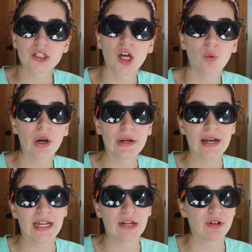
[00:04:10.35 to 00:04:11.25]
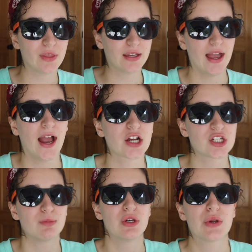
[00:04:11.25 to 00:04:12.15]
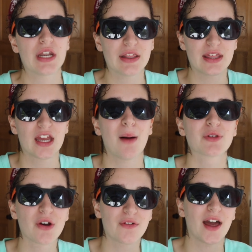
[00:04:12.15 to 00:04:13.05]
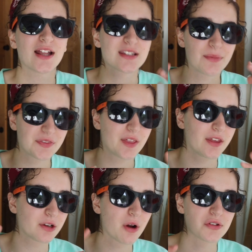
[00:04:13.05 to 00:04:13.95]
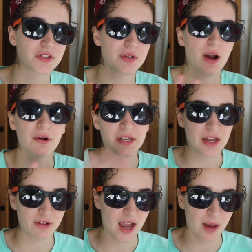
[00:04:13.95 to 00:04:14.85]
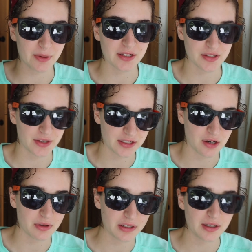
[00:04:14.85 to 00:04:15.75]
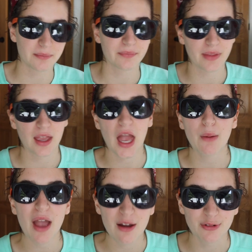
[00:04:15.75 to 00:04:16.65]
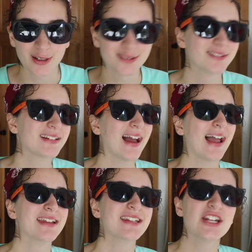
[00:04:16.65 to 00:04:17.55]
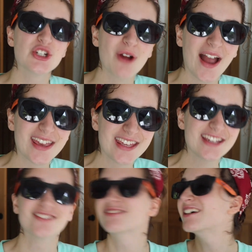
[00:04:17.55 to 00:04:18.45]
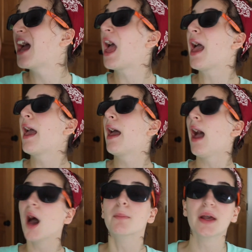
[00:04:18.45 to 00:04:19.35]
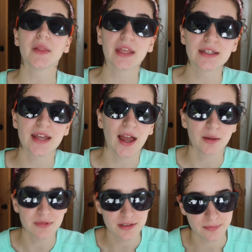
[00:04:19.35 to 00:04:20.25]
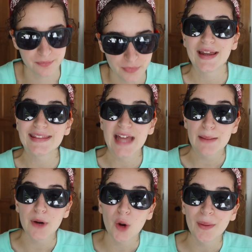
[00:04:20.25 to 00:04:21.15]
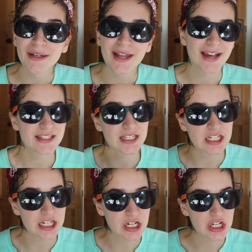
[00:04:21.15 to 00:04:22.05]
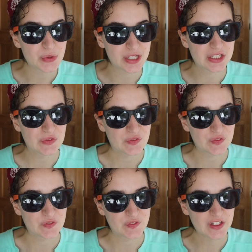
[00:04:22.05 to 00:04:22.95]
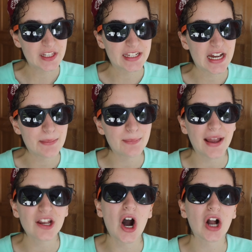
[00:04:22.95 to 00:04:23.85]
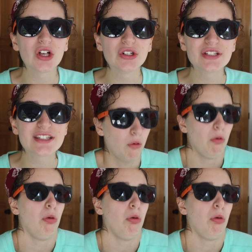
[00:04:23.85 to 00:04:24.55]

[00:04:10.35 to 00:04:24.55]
Don't worry, I never like actually puke anything up, so if that's something that like grosses you out, it never happens, so like don't worry. However, I did dry heave a billion times. In that moment, as the tears were just filling up my goggles,